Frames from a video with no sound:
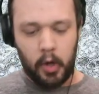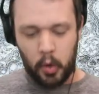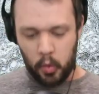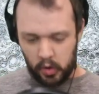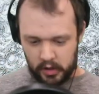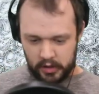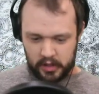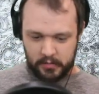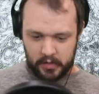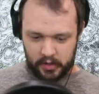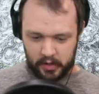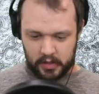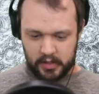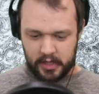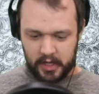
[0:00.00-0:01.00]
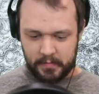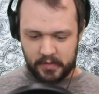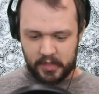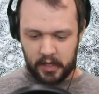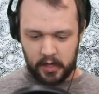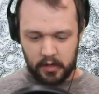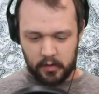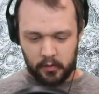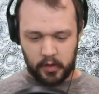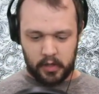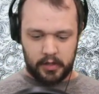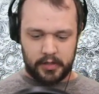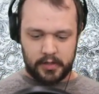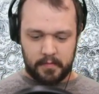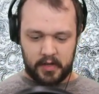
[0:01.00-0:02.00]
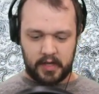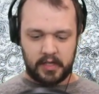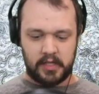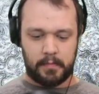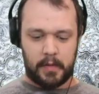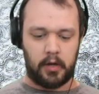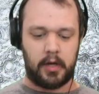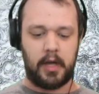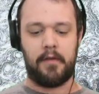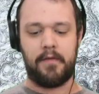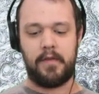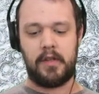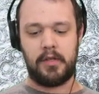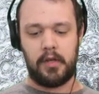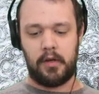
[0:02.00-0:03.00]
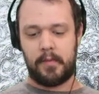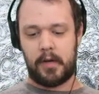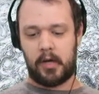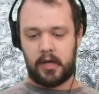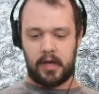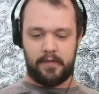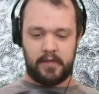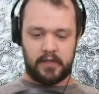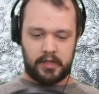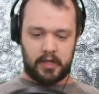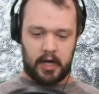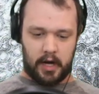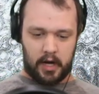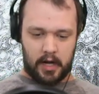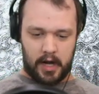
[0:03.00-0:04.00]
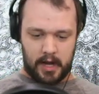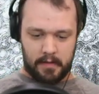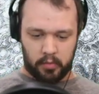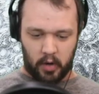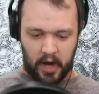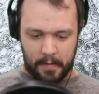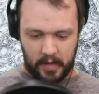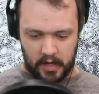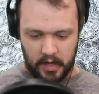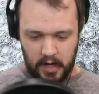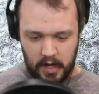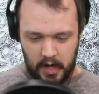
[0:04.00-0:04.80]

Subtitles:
what are some other tips here? What are some things about Kelvin's Cairn and Bremen?